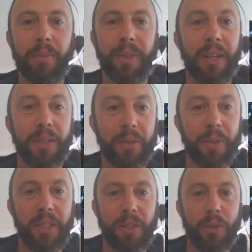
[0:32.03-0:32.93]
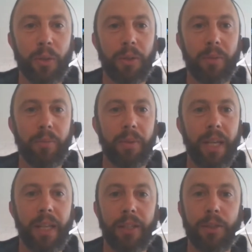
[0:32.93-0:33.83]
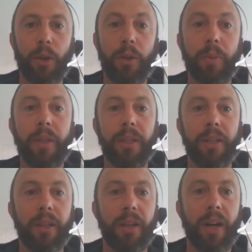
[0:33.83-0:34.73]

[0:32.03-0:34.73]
customers install either solar with the